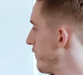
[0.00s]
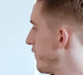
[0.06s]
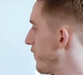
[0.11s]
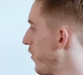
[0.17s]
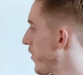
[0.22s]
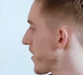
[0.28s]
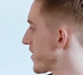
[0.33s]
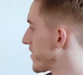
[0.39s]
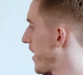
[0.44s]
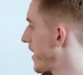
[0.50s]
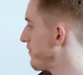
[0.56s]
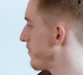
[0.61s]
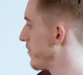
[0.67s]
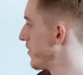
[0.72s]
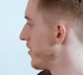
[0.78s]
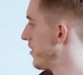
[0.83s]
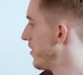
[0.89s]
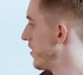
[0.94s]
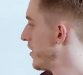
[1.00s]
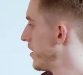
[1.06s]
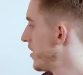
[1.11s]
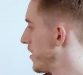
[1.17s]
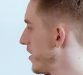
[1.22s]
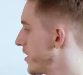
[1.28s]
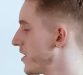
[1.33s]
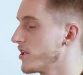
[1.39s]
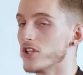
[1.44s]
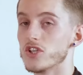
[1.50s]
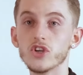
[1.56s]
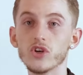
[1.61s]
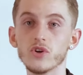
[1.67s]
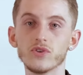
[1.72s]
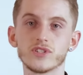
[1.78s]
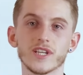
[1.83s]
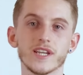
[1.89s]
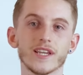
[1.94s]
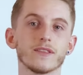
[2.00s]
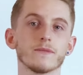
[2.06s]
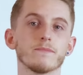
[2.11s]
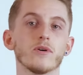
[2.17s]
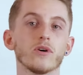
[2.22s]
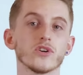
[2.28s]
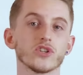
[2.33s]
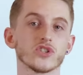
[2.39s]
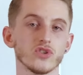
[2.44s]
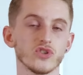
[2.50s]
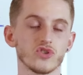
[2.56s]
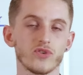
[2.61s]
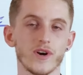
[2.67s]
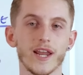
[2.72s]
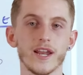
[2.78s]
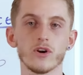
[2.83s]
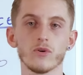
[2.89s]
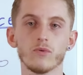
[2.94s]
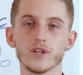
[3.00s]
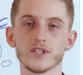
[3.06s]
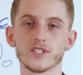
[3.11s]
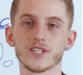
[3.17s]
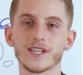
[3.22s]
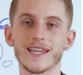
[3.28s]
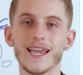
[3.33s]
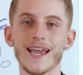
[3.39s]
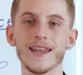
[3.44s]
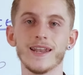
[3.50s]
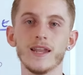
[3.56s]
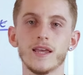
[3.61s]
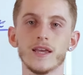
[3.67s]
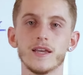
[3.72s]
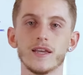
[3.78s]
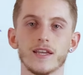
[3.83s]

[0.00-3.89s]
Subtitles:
for example, using the personal trainer once again,